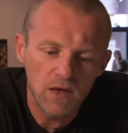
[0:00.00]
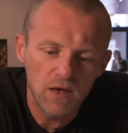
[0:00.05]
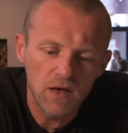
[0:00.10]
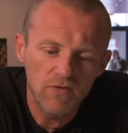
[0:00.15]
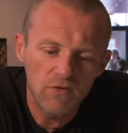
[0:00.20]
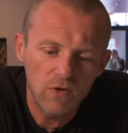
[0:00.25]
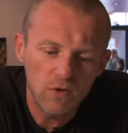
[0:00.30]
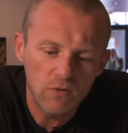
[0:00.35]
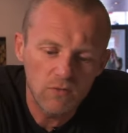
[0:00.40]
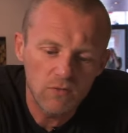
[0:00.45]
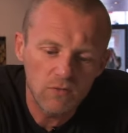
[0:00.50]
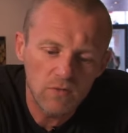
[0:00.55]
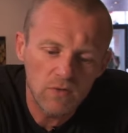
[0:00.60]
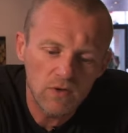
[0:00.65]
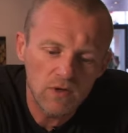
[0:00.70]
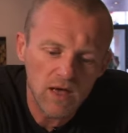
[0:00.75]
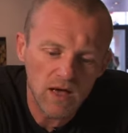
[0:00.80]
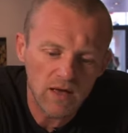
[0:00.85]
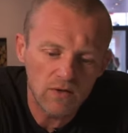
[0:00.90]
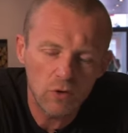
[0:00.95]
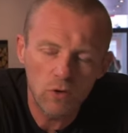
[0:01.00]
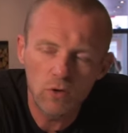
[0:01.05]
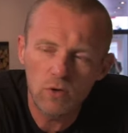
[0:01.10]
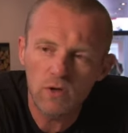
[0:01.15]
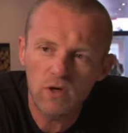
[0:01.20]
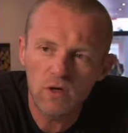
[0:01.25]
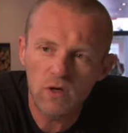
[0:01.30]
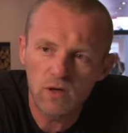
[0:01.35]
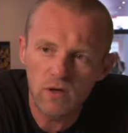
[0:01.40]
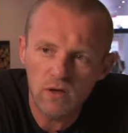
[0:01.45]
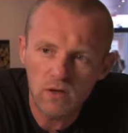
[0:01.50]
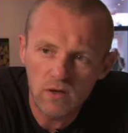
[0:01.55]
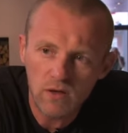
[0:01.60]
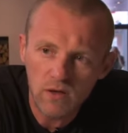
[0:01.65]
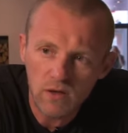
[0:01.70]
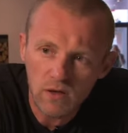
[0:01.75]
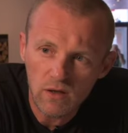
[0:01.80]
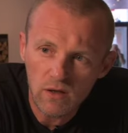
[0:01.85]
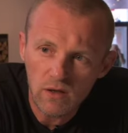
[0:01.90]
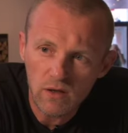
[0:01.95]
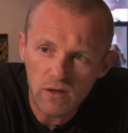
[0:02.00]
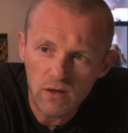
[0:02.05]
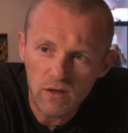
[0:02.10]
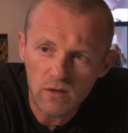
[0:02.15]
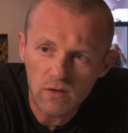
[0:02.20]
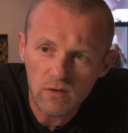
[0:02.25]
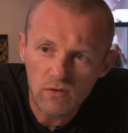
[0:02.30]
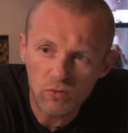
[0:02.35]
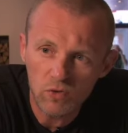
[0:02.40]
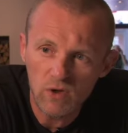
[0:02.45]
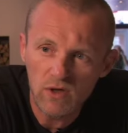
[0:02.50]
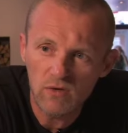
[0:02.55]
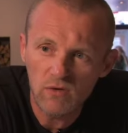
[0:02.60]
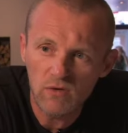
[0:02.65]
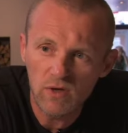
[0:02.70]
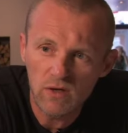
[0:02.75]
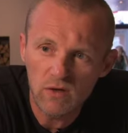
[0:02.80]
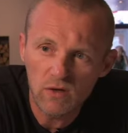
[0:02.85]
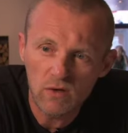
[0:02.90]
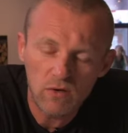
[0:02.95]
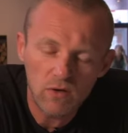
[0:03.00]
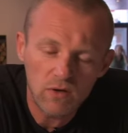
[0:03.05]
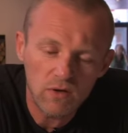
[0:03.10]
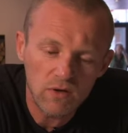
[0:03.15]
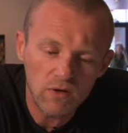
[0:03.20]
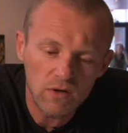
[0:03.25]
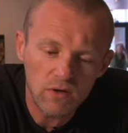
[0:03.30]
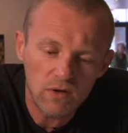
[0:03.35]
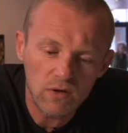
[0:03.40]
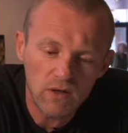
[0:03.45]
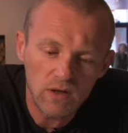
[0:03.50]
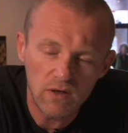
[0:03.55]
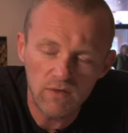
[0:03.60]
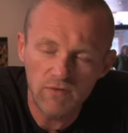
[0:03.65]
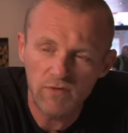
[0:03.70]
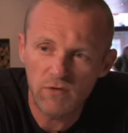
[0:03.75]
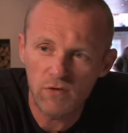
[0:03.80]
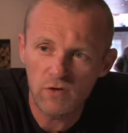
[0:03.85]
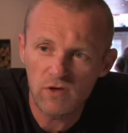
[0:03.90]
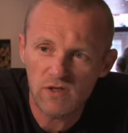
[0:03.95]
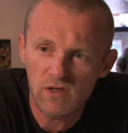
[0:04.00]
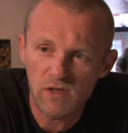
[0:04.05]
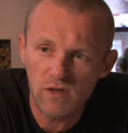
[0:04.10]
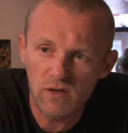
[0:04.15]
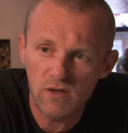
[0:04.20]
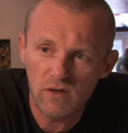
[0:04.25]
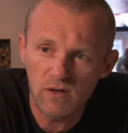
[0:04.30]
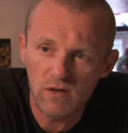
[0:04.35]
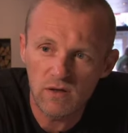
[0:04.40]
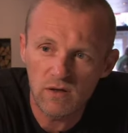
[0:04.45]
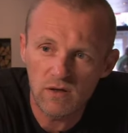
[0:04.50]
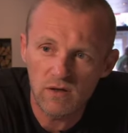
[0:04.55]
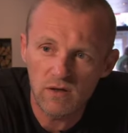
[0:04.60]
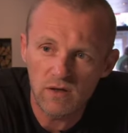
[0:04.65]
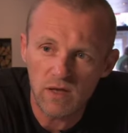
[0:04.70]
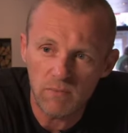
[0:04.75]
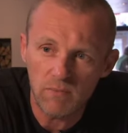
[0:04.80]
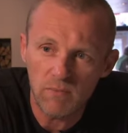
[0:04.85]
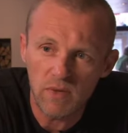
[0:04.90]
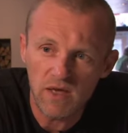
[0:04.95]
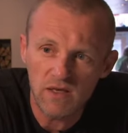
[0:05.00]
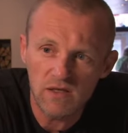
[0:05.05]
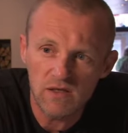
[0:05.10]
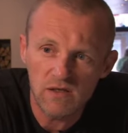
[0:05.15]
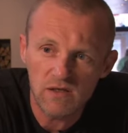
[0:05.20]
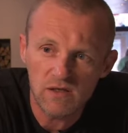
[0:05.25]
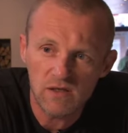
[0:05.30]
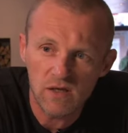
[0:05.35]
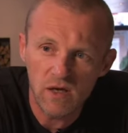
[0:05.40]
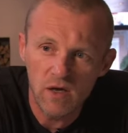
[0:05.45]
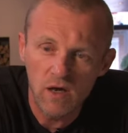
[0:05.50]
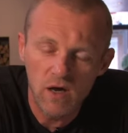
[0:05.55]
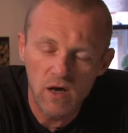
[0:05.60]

if you can't hook the reader in the first 10 pages,